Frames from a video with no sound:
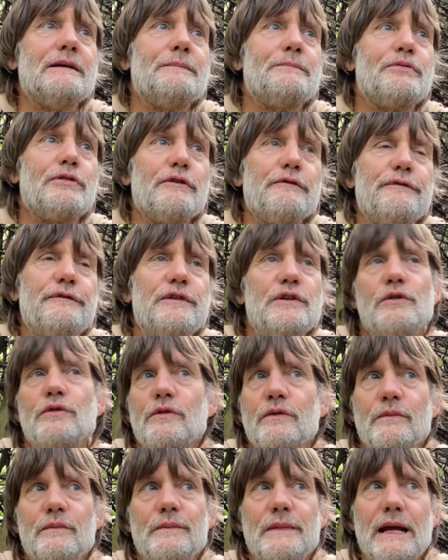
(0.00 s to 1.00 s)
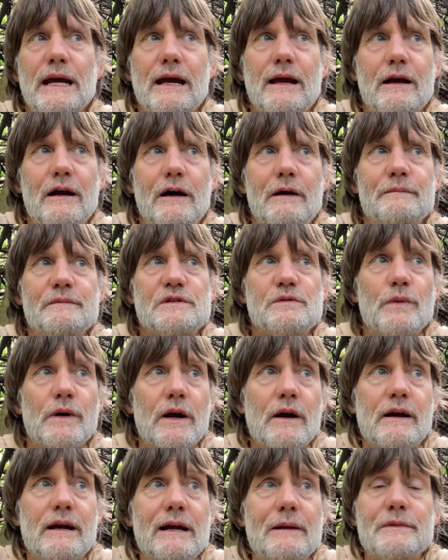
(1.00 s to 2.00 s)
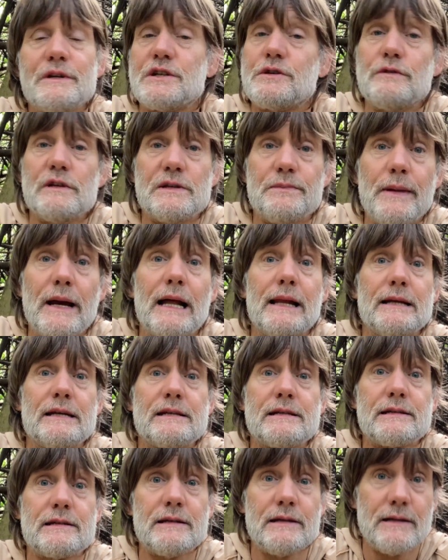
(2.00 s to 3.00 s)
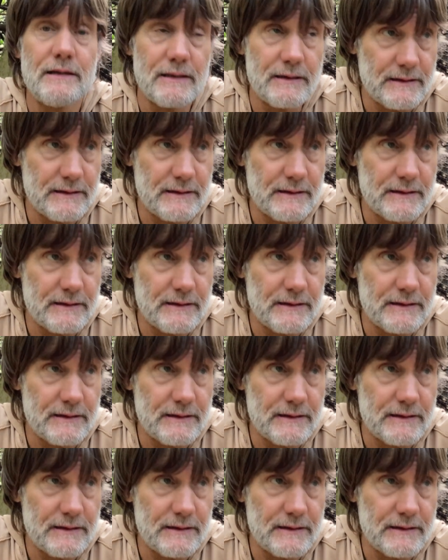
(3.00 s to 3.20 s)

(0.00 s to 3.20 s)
perfume that comes when our chemistry's balanced.